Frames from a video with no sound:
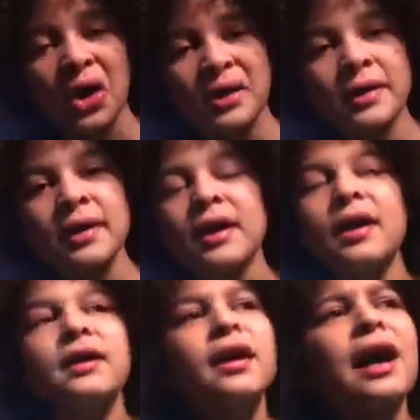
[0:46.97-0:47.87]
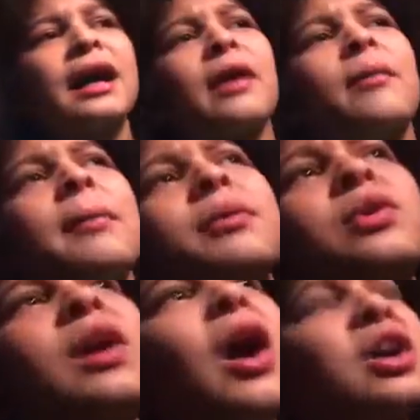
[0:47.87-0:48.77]
And I remember
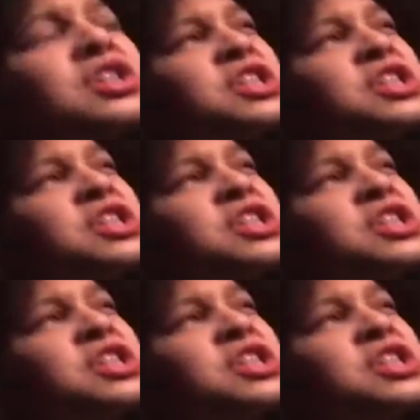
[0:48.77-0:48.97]
the art